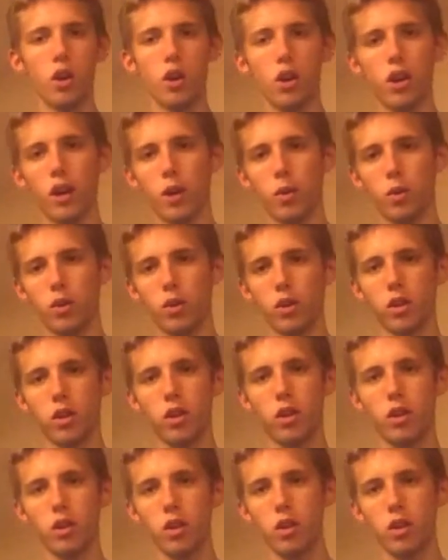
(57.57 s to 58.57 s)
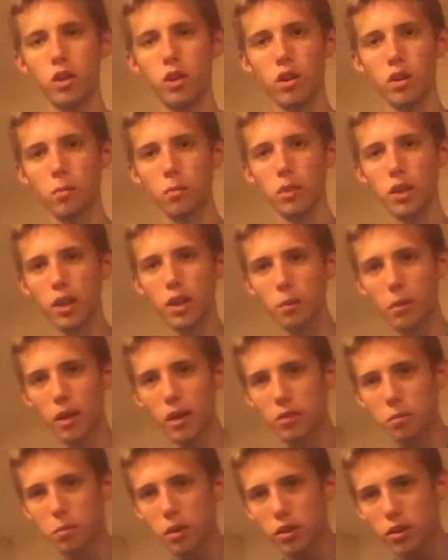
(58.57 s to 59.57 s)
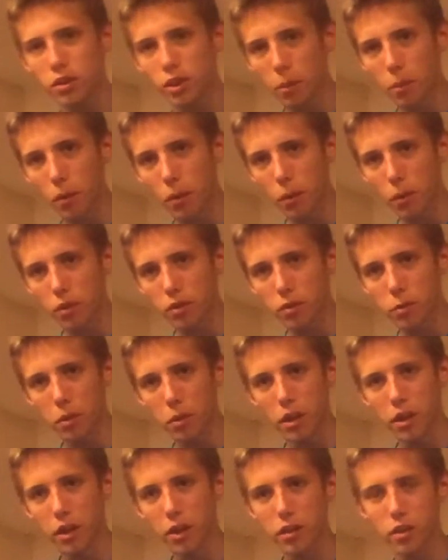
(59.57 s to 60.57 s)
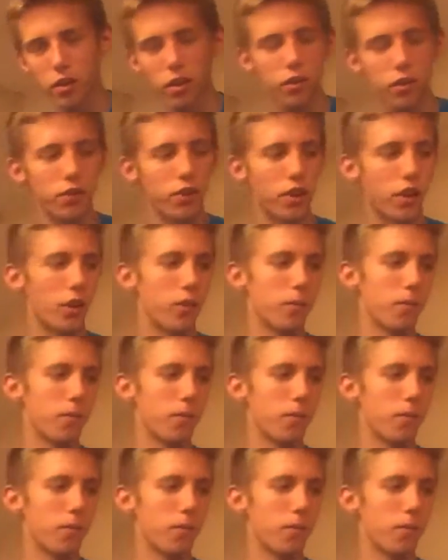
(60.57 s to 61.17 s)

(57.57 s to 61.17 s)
I will begin my speech. I'm almost a minute into this video.